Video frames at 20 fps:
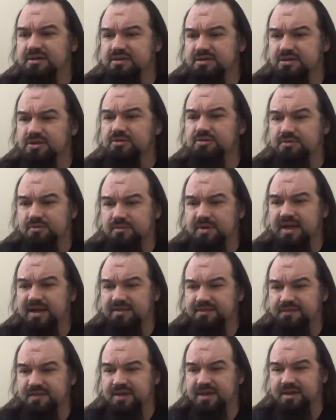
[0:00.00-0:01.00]
do the
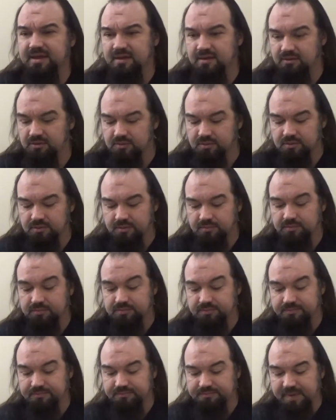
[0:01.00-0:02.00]
right thing or
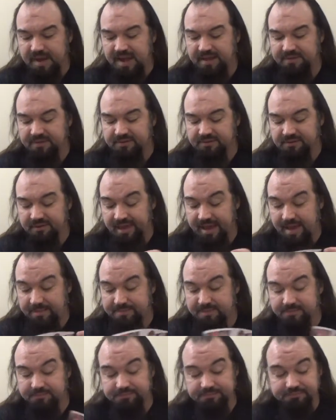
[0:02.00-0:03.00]
bad things will
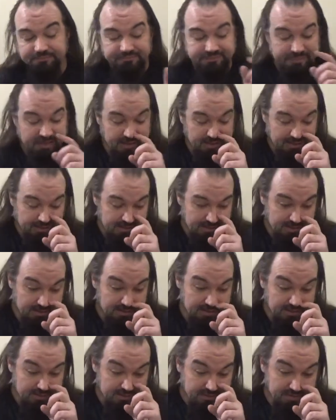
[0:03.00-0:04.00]
happen.
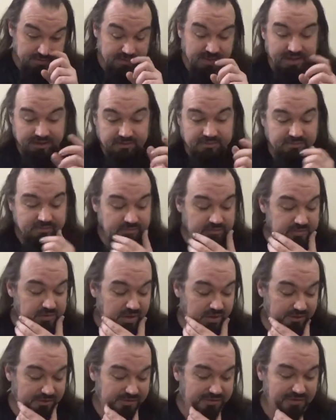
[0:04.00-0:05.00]
They
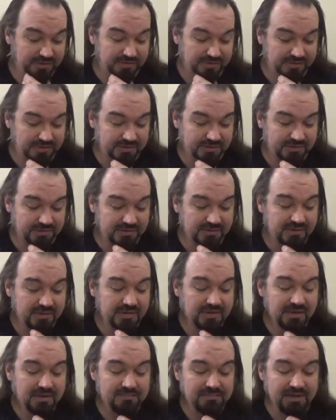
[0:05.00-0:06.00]
also do.
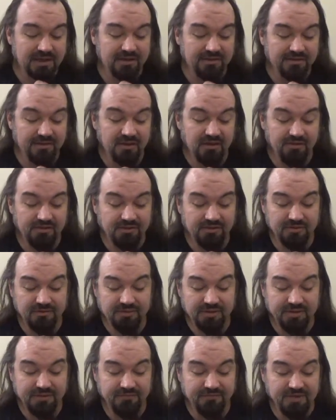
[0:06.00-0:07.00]
Miles also
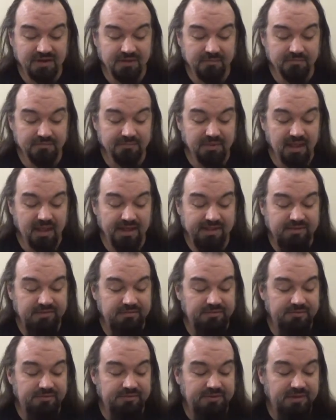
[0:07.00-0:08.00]
lets a venom blast
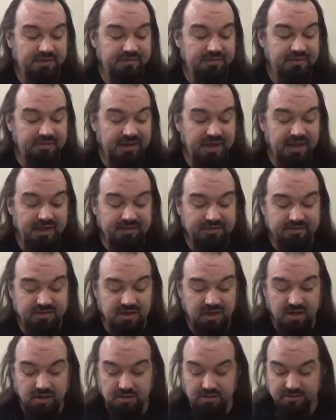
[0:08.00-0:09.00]
loose on the guy's
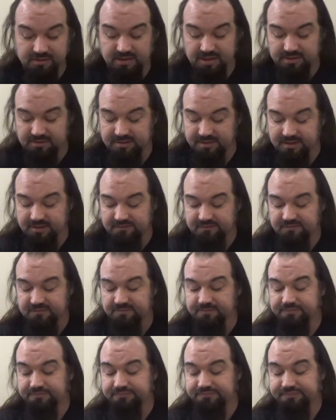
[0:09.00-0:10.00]
car as they leave.
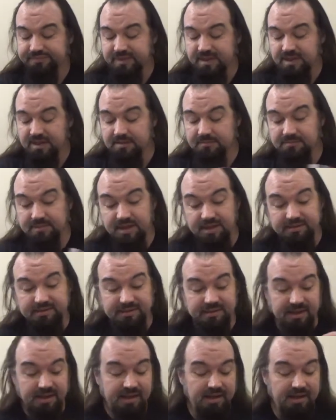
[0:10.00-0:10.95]
But